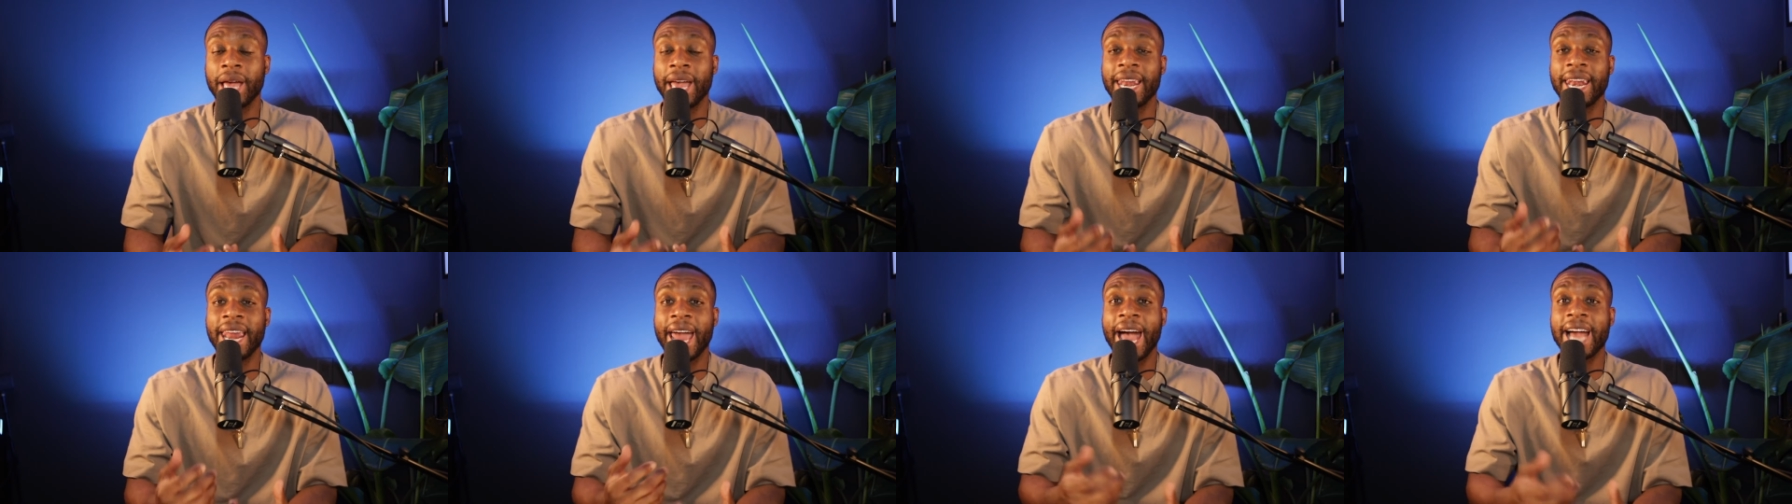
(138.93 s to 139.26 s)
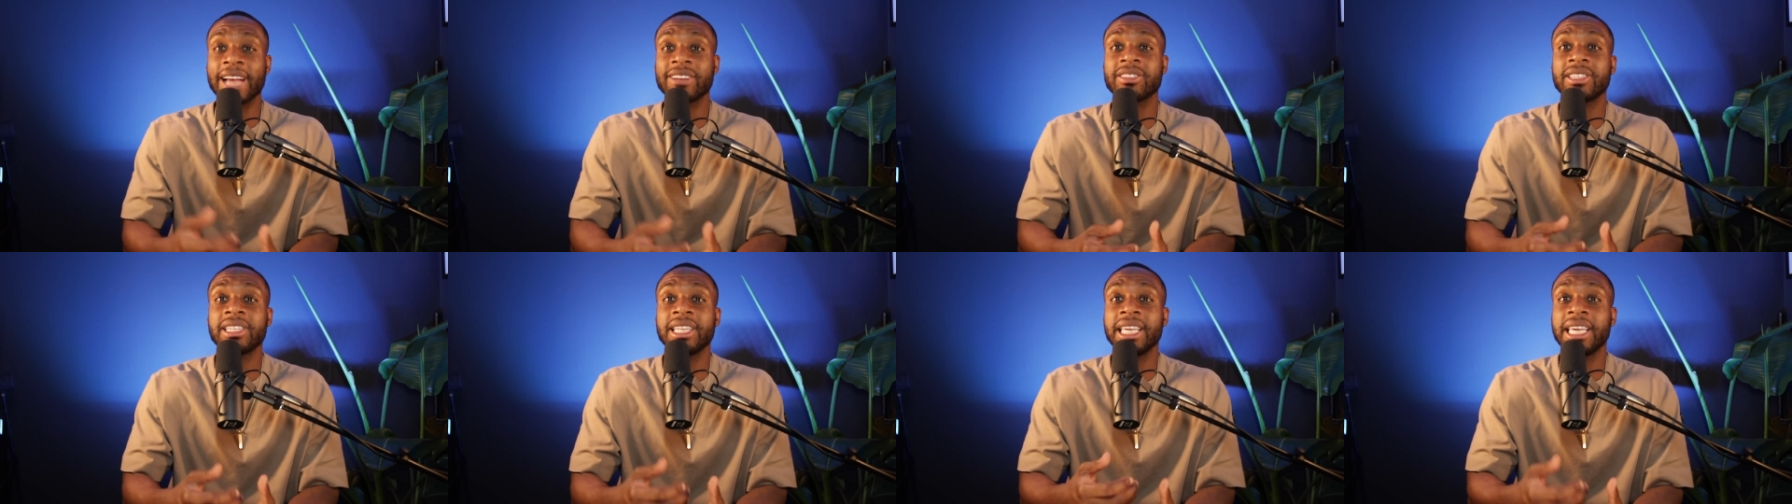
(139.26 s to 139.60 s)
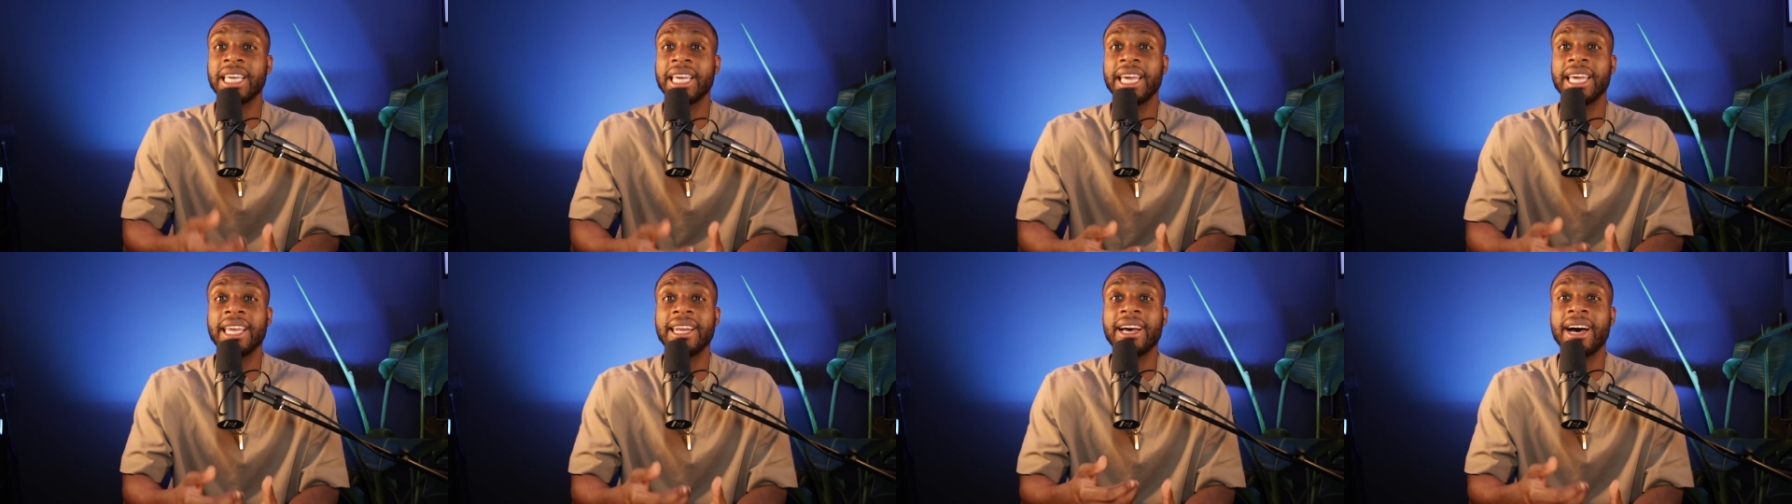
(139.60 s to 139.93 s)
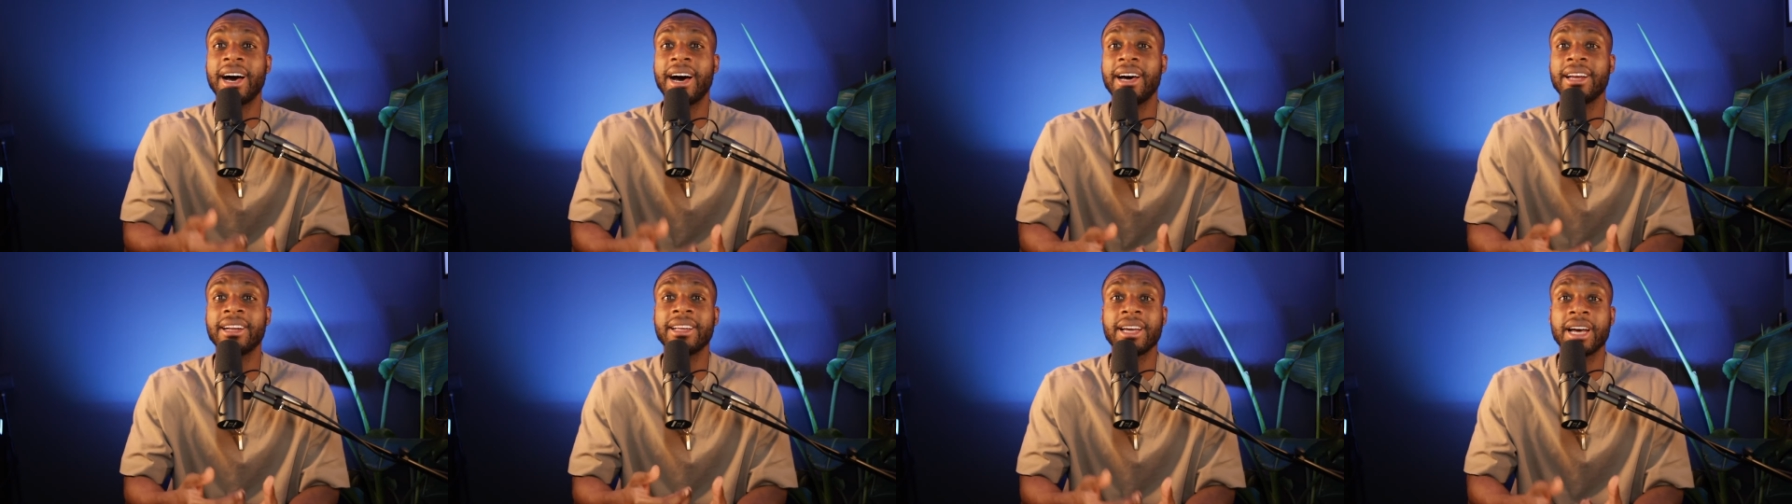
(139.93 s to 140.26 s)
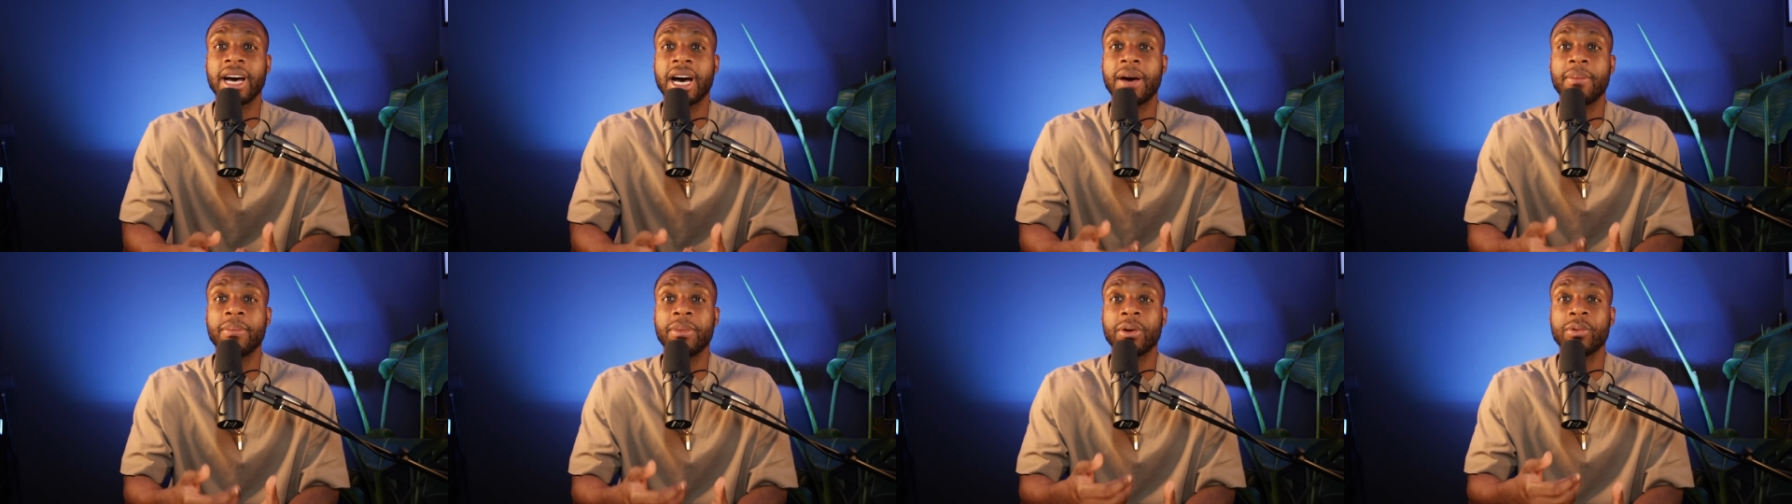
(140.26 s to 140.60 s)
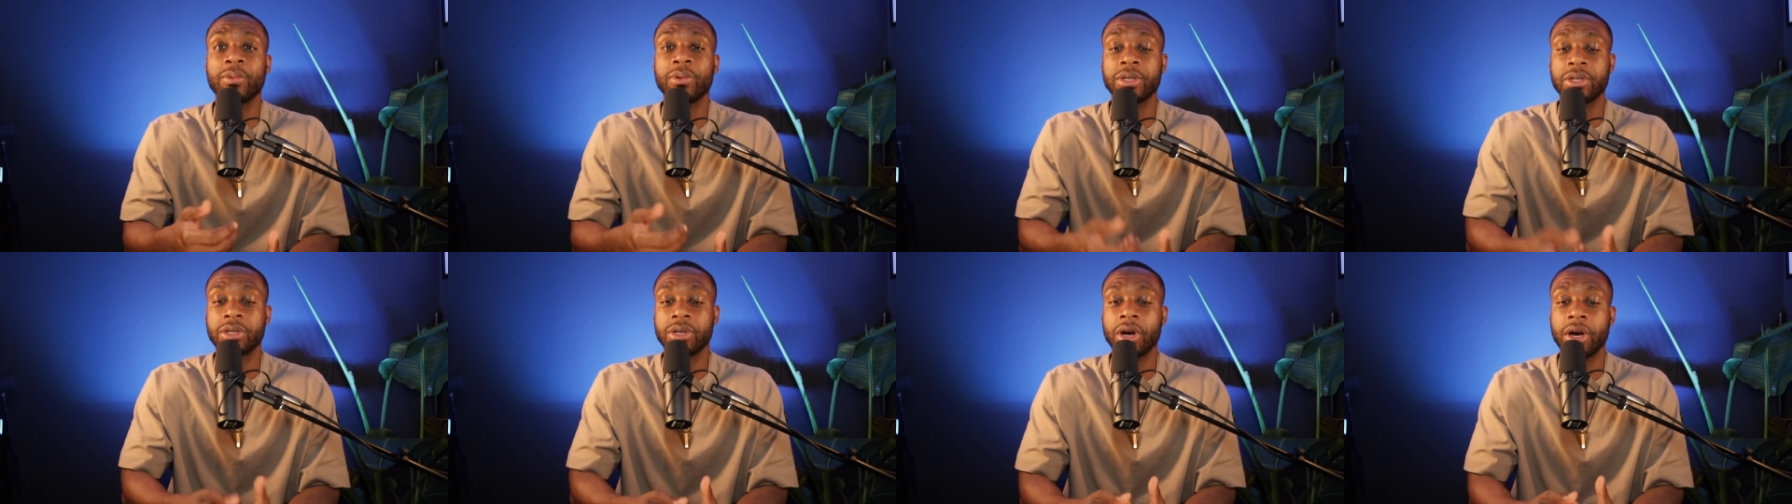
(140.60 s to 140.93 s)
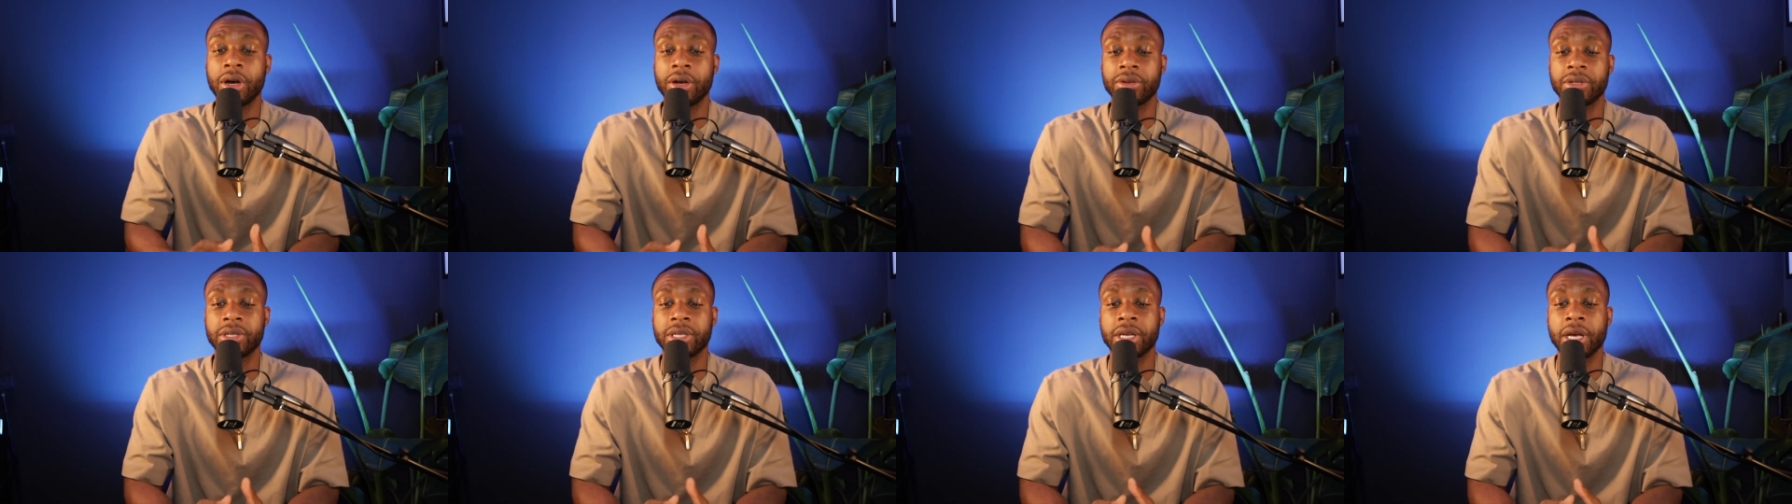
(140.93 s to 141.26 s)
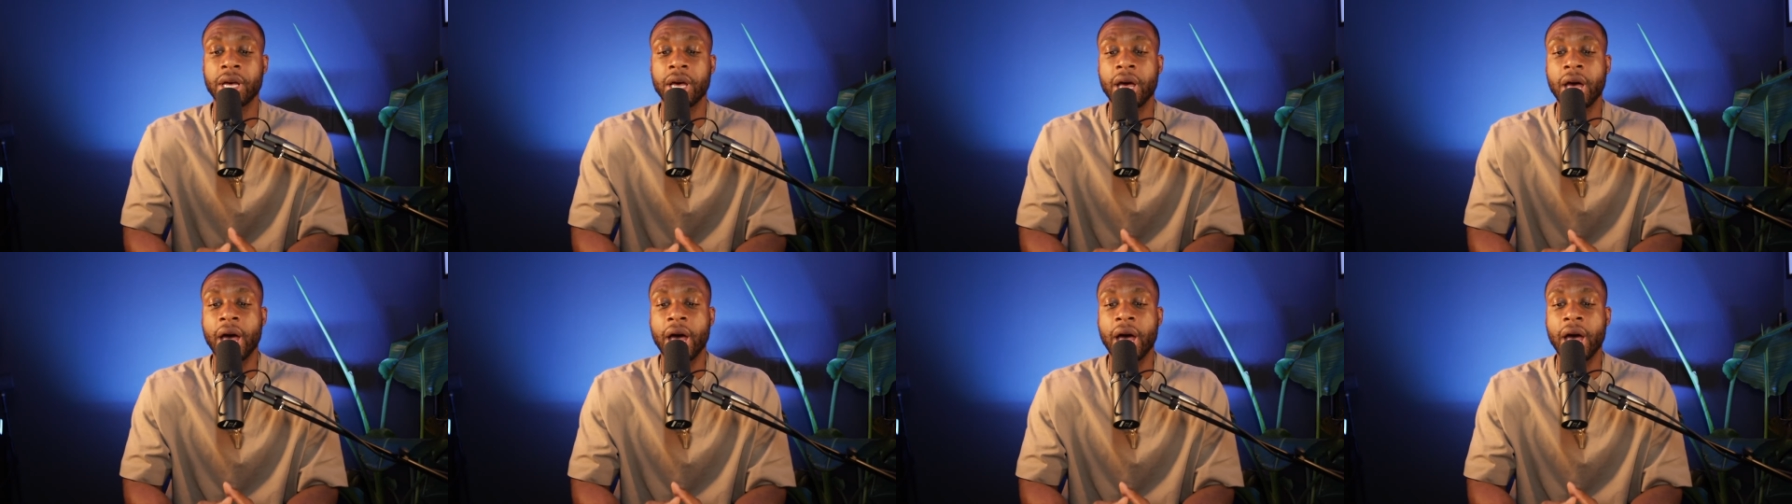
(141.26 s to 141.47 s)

and actually get uncommon results.